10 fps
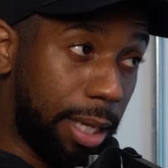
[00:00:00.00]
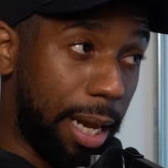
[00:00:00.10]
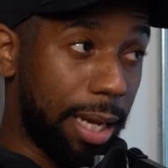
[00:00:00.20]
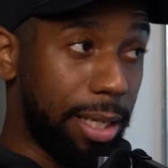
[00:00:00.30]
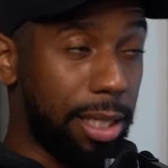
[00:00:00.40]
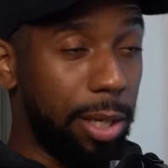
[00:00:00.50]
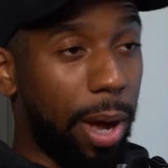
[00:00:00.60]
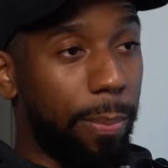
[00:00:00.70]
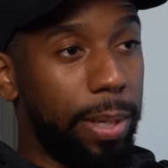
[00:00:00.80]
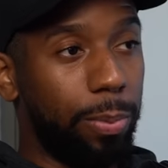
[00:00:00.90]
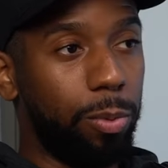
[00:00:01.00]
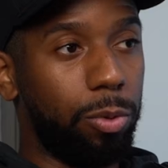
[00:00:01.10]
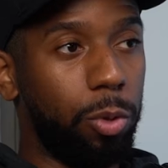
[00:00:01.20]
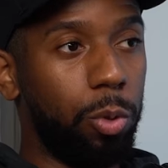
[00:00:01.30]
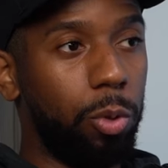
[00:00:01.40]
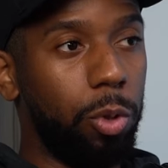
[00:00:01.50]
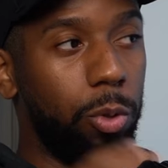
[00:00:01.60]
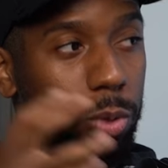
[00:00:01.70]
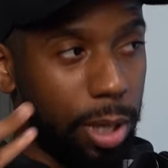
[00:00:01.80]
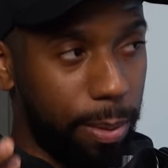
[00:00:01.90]
then I can see why people do
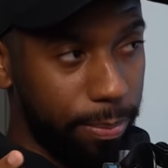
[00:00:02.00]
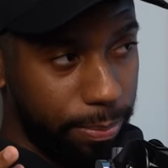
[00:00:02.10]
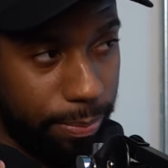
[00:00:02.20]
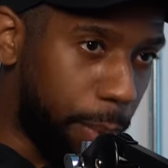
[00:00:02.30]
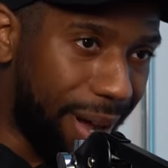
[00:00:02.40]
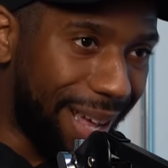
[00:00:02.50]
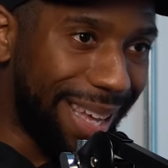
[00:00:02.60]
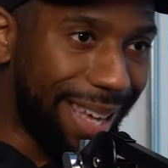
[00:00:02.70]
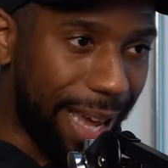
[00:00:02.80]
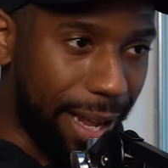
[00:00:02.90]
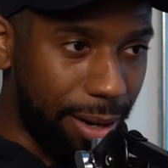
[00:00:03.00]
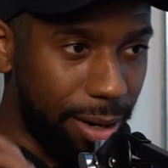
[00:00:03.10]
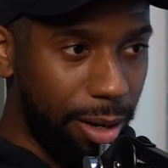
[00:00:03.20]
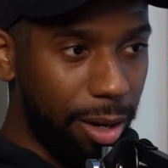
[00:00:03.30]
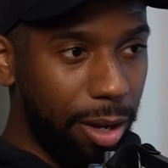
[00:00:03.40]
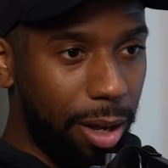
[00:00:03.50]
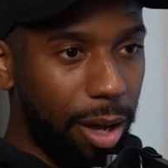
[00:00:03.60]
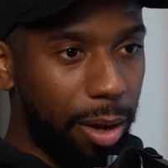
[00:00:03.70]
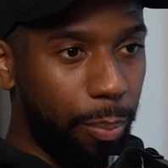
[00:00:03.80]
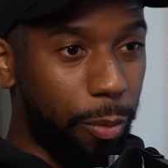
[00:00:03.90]
use them. But again,
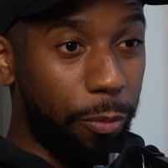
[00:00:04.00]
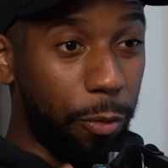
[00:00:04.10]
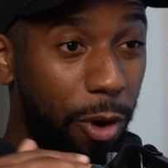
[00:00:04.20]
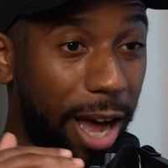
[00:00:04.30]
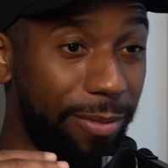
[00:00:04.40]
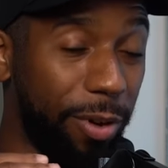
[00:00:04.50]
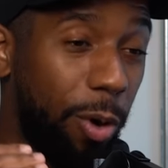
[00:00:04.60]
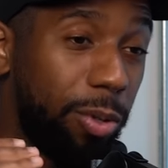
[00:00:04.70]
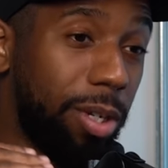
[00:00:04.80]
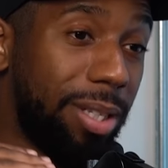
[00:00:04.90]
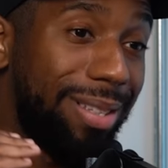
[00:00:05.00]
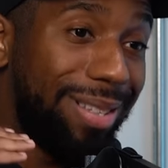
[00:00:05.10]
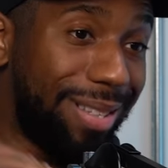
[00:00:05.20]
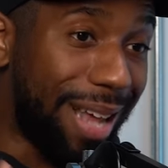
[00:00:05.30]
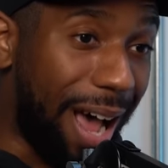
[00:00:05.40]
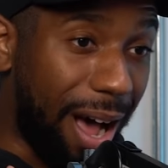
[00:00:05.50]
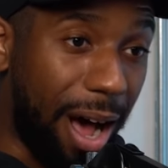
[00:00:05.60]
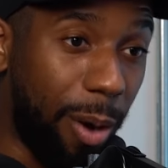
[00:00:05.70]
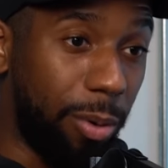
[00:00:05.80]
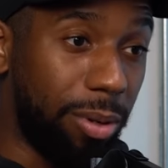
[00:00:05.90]
before I even go to that,
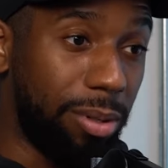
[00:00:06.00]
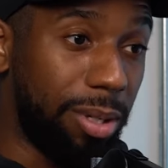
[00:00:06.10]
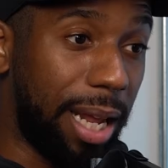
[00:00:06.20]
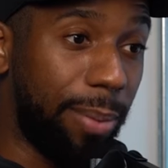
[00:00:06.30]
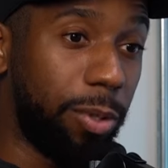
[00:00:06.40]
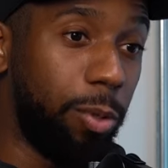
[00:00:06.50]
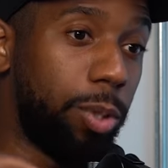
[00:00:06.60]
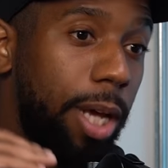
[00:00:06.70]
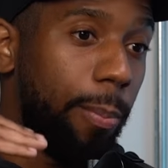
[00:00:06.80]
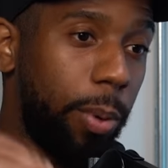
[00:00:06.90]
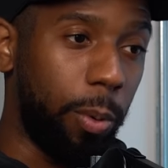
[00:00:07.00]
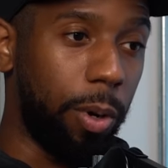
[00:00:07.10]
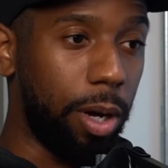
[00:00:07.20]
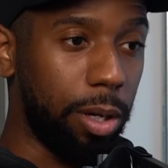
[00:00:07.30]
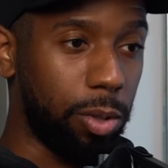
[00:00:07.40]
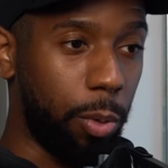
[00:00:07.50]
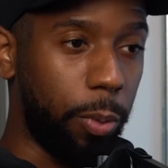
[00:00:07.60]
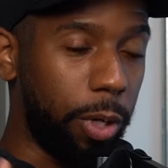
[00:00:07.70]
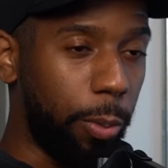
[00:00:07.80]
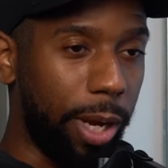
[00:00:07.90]
I would get them to do tempo work. So
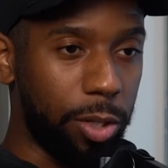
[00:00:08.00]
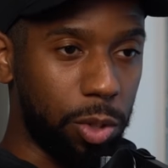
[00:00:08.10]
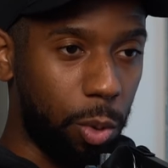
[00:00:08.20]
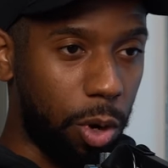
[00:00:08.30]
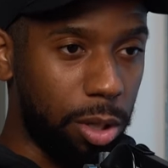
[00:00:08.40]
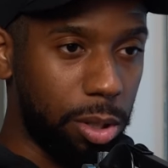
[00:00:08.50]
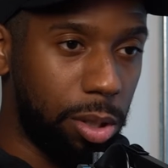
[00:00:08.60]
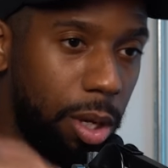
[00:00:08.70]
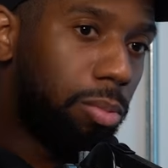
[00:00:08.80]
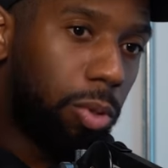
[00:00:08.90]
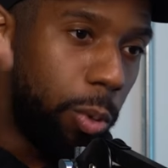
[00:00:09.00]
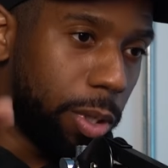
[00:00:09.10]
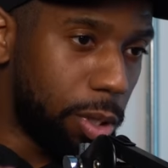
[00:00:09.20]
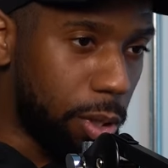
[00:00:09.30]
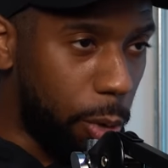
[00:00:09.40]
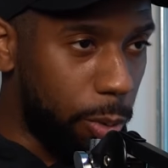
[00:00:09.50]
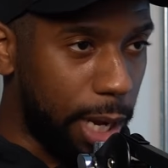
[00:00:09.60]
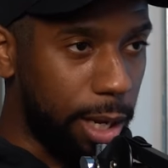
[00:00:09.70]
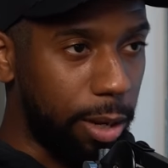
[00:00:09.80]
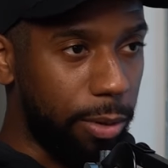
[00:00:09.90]
body weighted squats, doing slow
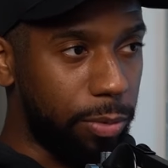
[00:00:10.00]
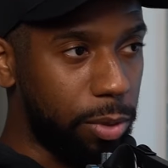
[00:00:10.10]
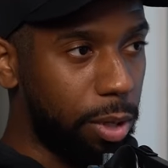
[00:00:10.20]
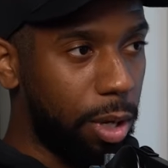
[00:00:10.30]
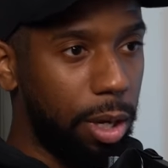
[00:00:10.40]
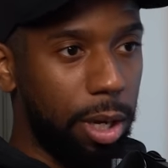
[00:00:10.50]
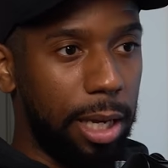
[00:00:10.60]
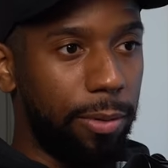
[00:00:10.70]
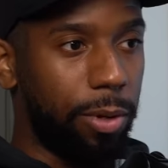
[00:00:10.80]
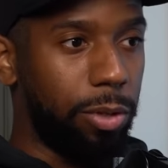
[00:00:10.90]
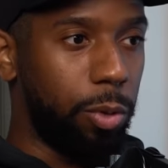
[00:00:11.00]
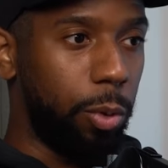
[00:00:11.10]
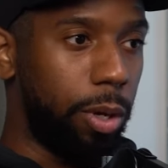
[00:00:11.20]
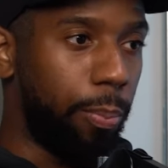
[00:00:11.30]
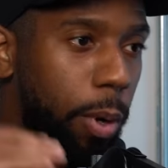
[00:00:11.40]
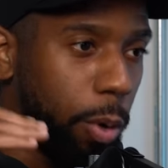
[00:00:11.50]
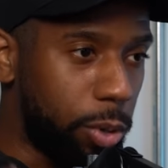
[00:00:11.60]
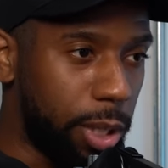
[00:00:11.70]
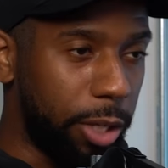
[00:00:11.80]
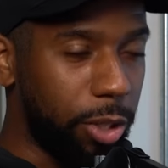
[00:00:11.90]
negatives, even doing
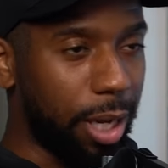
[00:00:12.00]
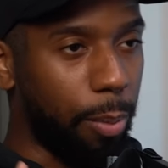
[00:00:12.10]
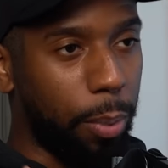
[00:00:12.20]
pulsations at the